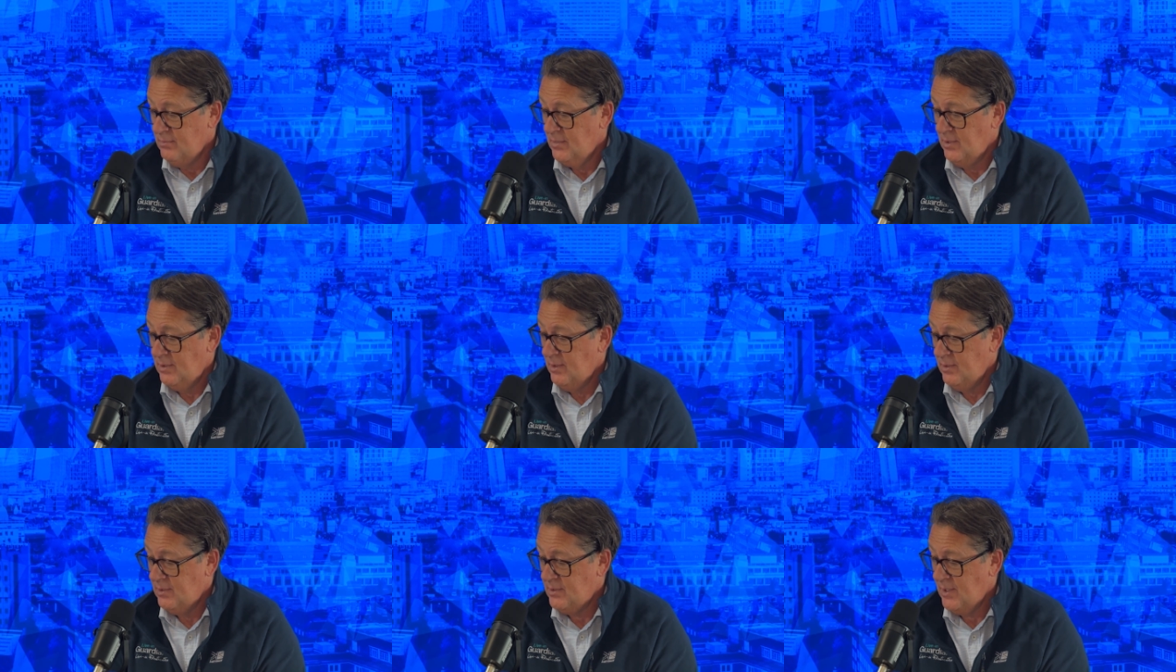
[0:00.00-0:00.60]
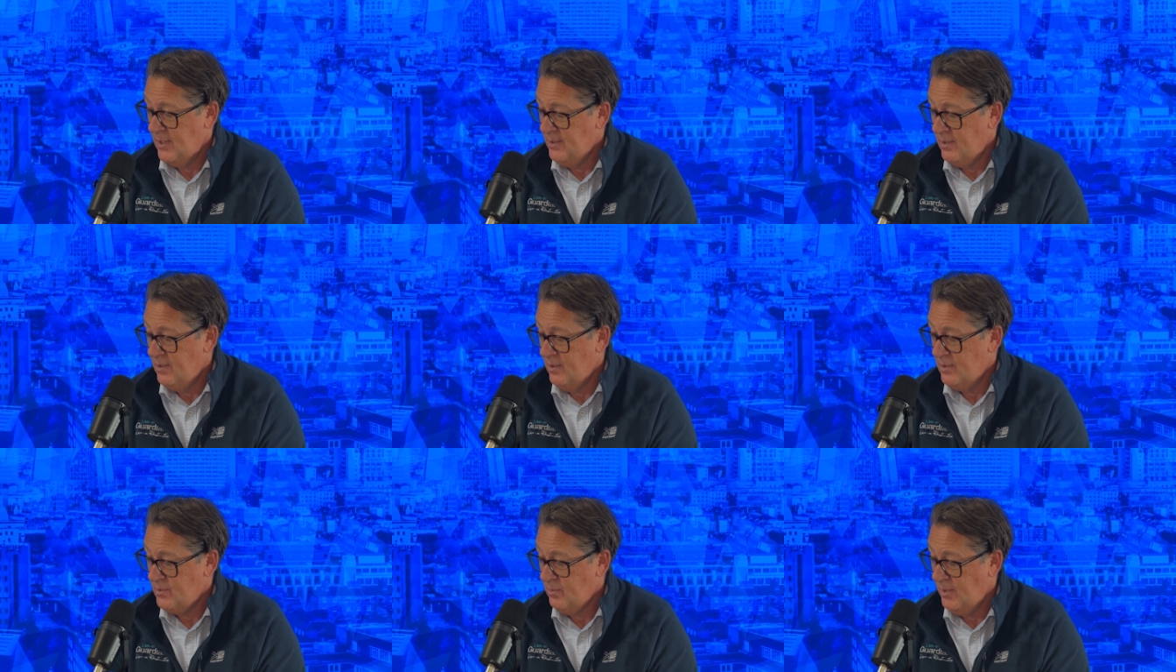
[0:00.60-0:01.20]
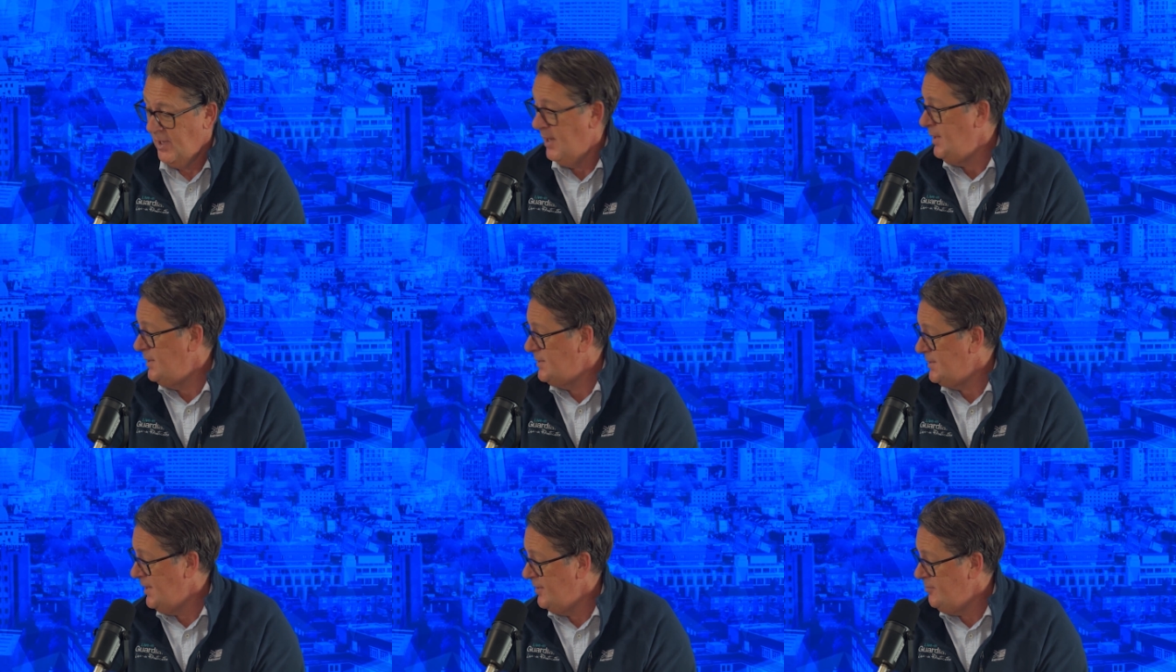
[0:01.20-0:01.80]
the standard answer would be A,
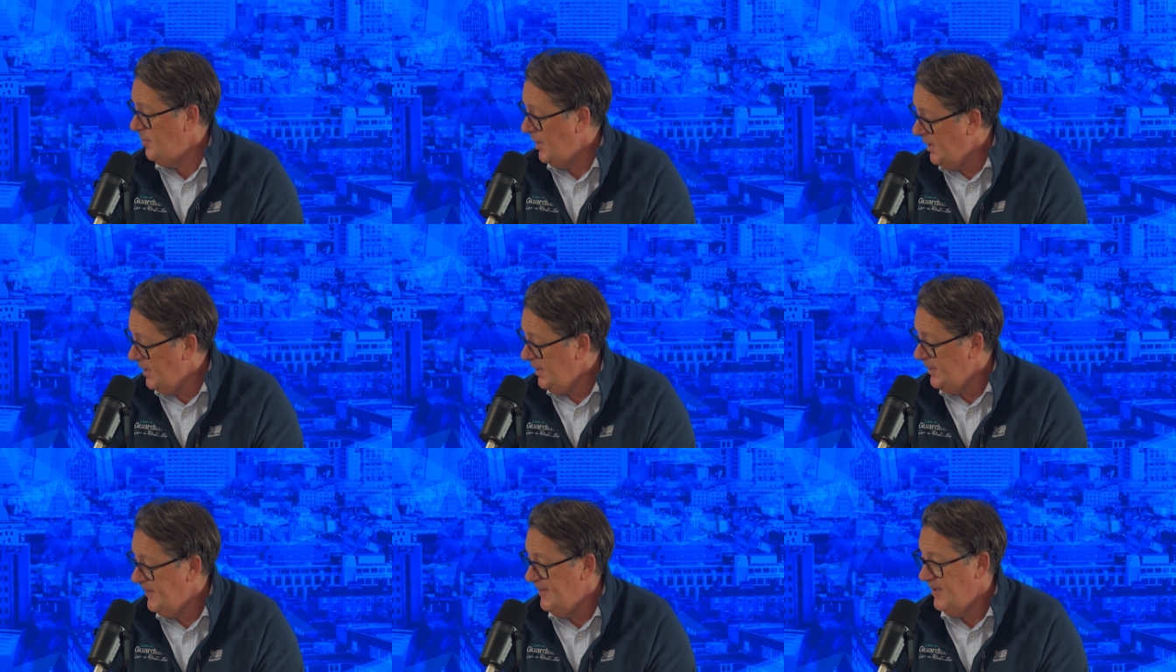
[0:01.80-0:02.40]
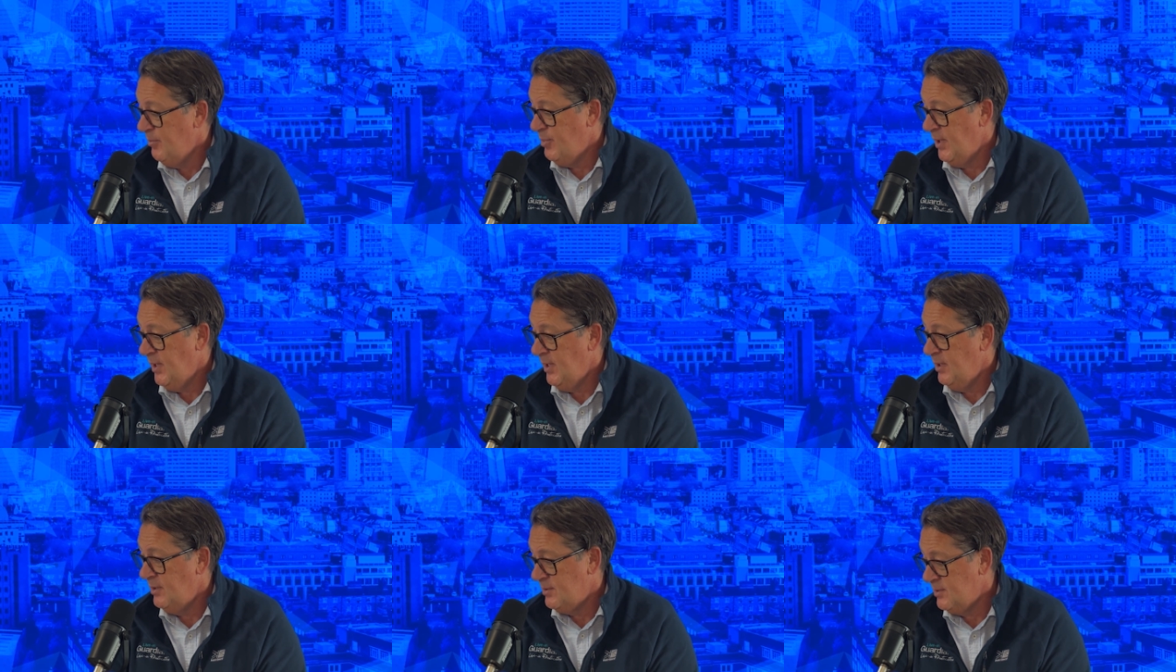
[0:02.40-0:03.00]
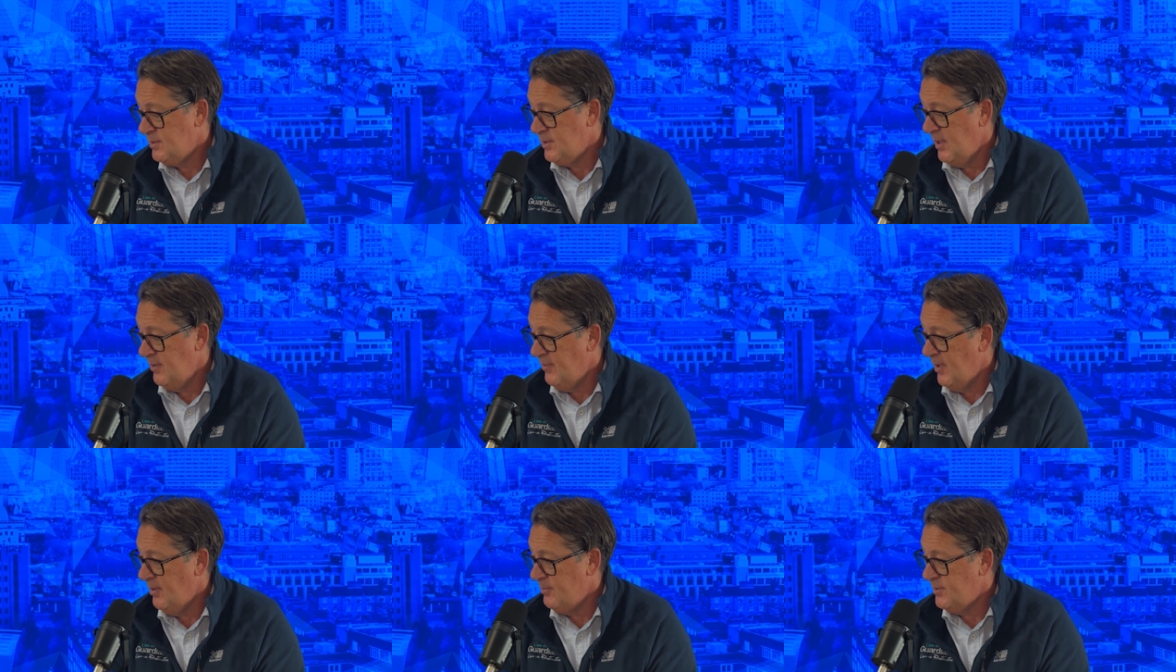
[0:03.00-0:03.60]
save money, yep. B,
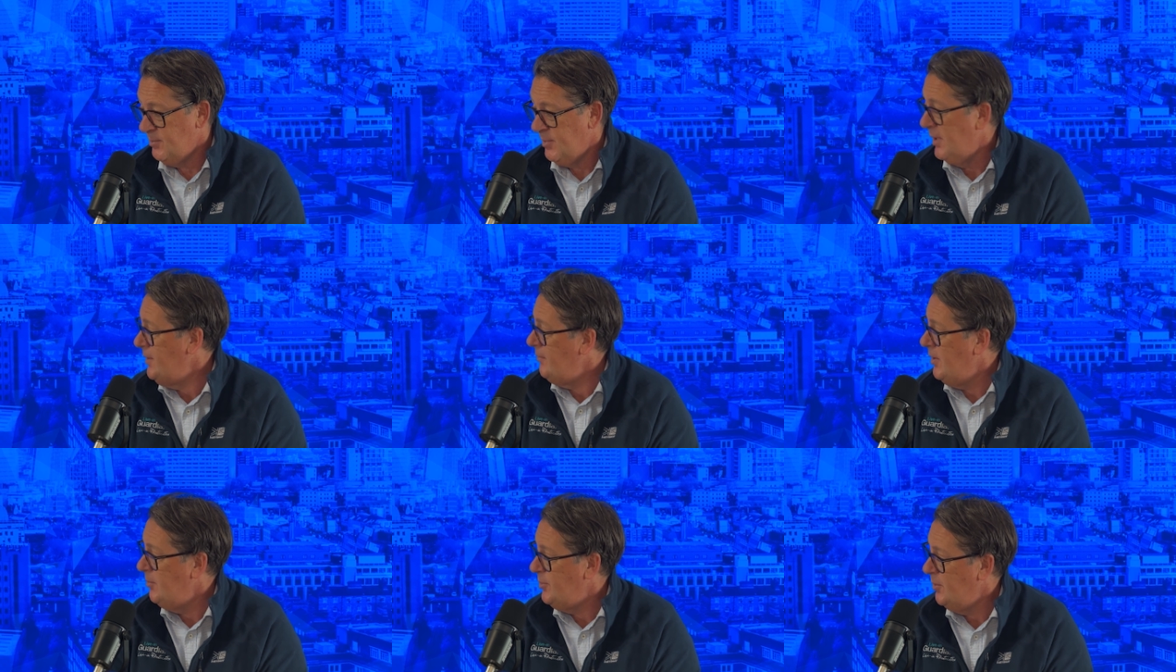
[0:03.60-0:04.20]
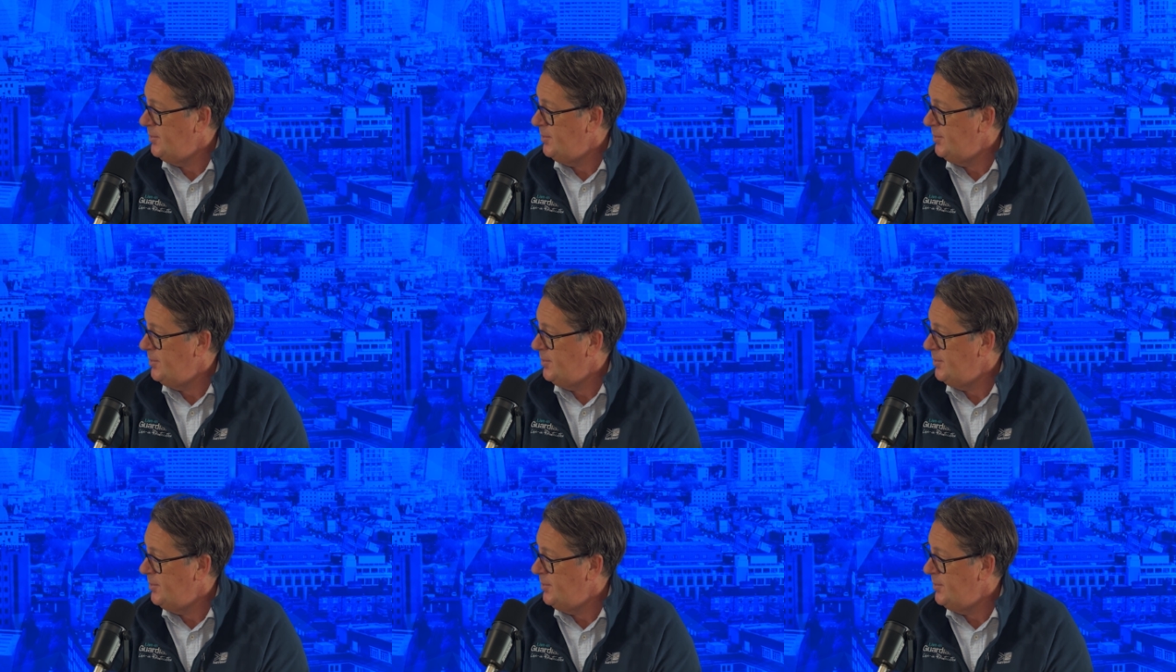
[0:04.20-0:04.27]
save up firewood